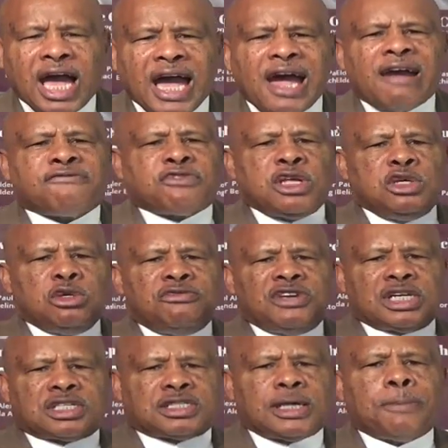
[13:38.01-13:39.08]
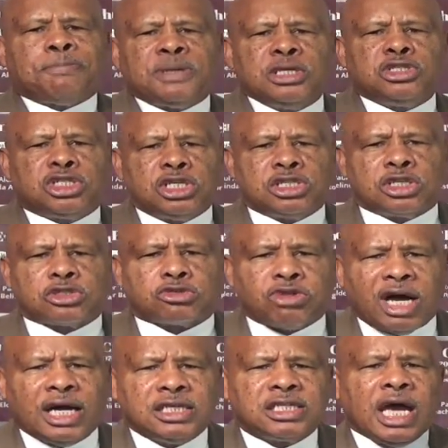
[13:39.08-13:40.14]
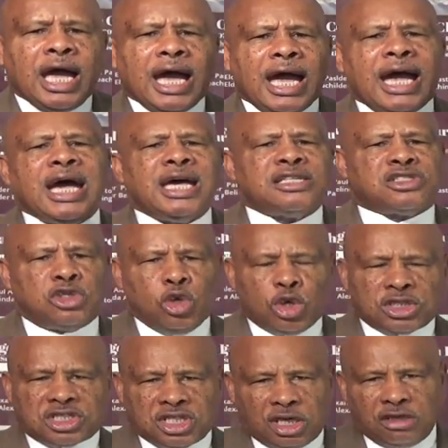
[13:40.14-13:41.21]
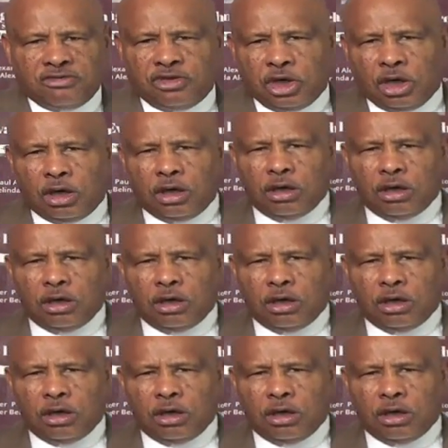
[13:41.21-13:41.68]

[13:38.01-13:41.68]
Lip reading: after you've accepted Jesus Christ as your Savior.